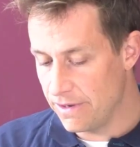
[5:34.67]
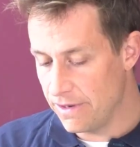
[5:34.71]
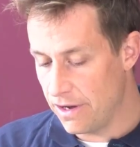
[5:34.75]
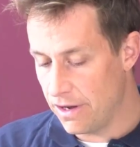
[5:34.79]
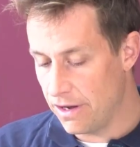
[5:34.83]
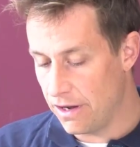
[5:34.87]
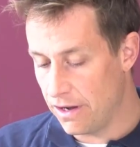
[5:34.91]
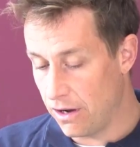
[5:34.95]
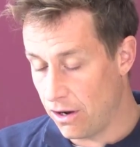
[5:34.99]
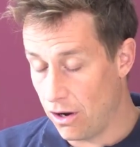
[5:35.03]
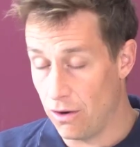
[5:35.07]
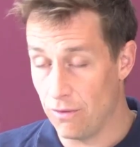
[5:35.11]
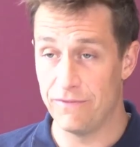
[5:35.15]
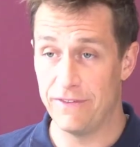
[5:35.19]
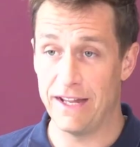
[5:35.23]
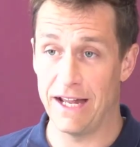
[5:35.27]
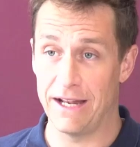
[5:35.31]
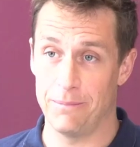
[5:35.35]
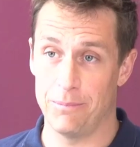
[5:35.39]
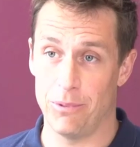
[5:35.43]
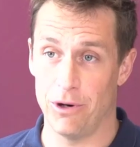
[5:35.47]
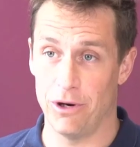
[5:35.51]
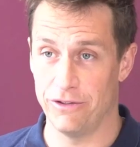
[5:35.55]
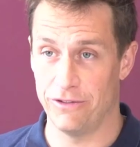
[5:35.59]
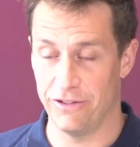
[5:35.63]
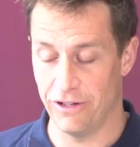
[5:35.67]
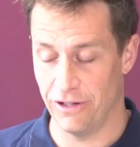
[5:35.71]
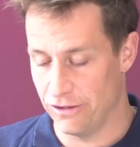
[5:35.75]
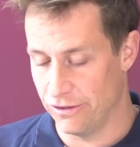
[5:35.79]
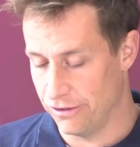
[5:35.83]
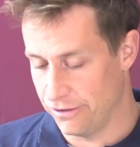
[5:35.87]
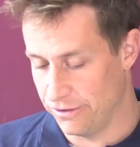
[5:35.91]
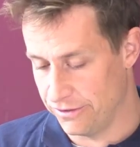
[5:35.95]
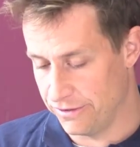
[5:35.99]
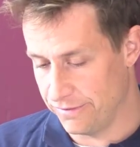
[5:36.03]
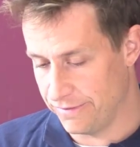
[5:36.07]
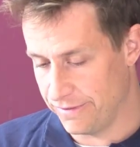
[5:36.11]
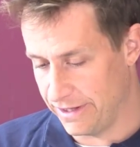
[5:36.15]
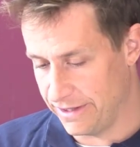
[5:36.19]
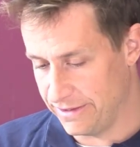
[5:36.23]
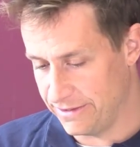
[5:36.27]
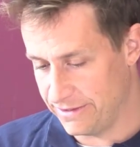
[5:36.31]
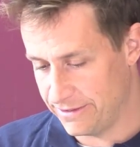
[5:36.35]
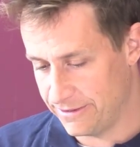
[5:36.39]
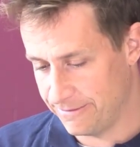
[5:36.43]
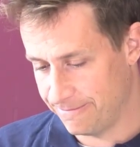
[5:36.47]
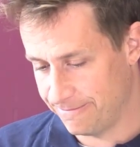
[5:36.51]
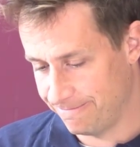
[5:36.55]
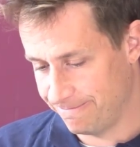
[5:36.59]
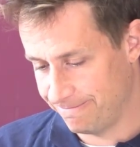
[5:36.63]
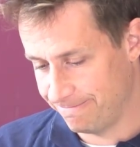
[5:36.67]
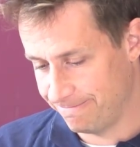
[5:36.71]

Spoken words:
of that particular device.